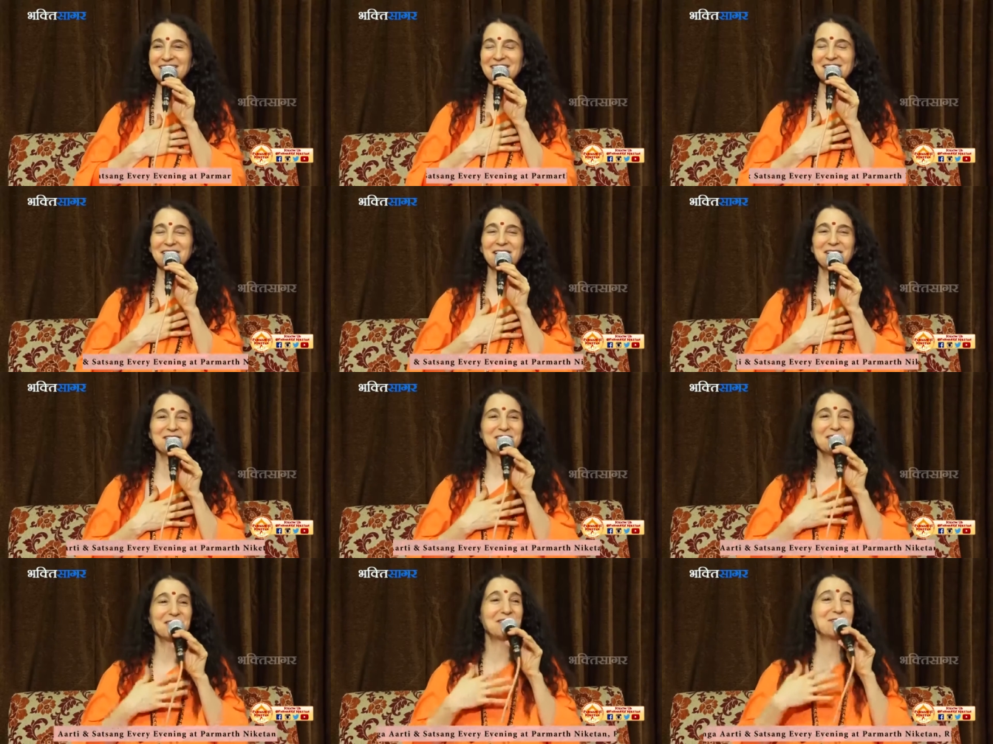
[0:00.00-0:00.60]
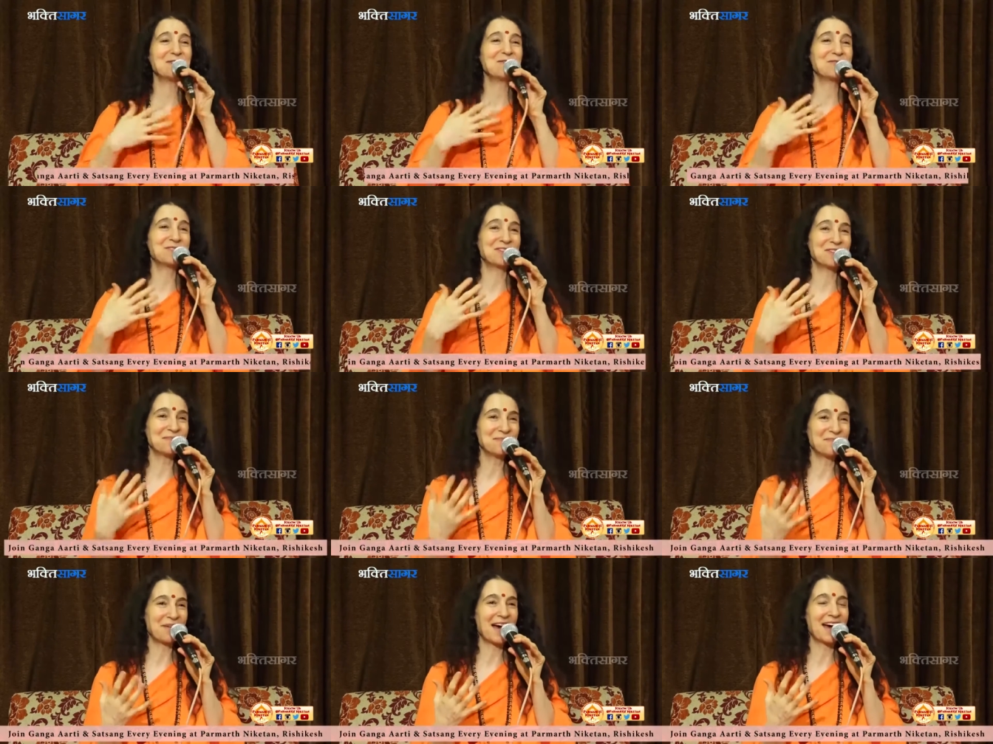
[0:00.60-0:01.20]
such a huge
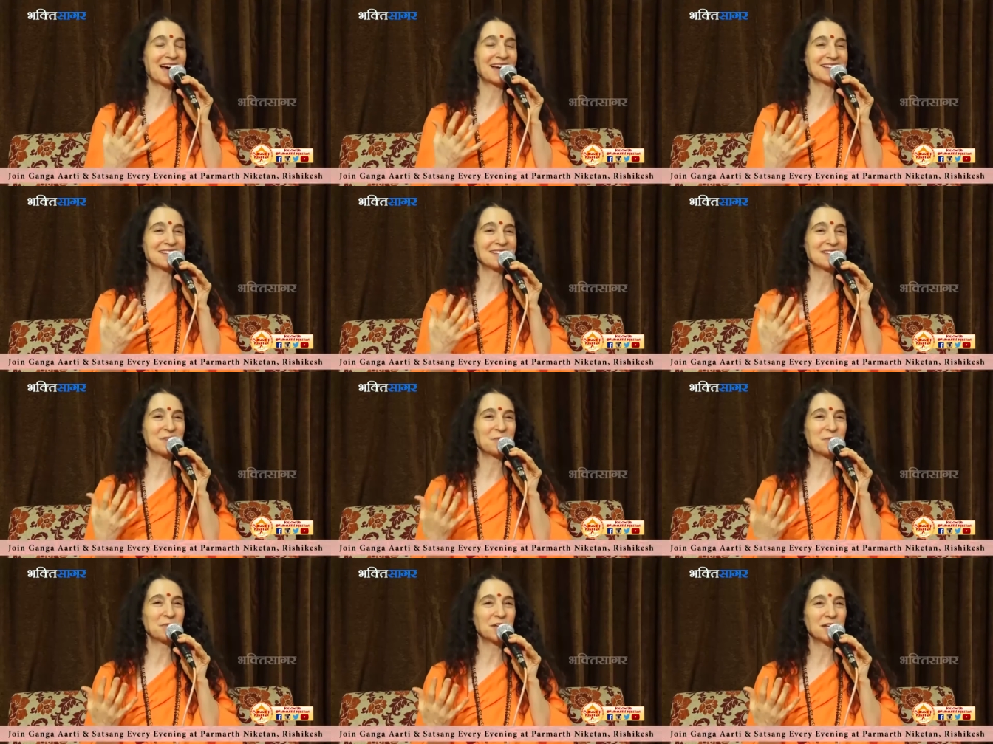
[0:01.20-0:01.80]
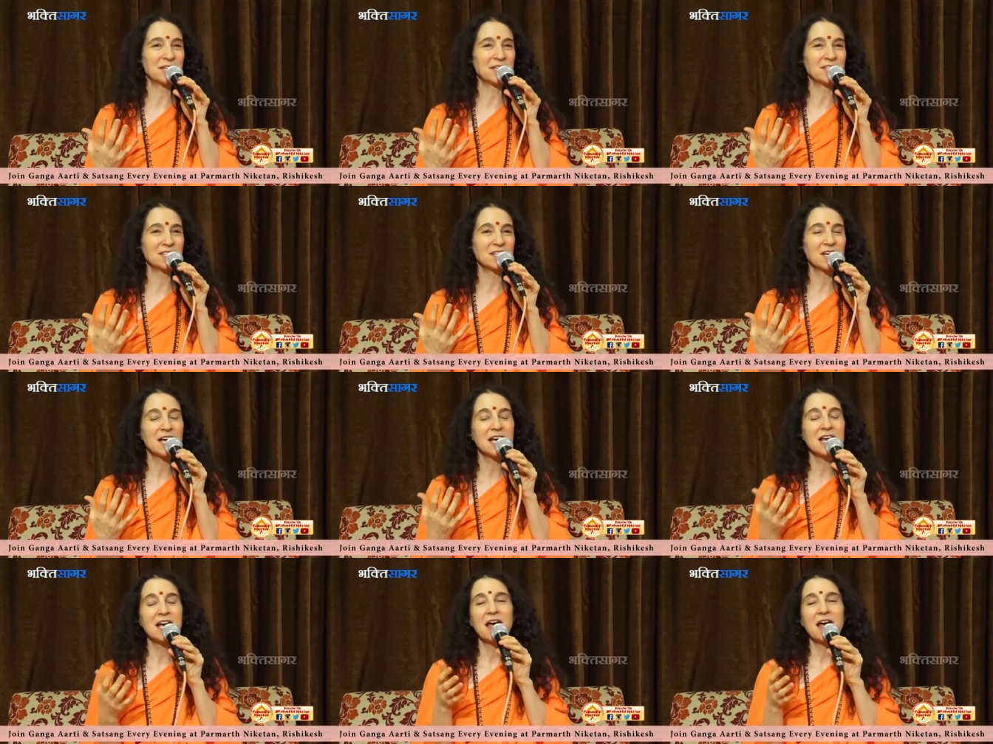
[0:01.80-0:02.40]
impact in the bridge,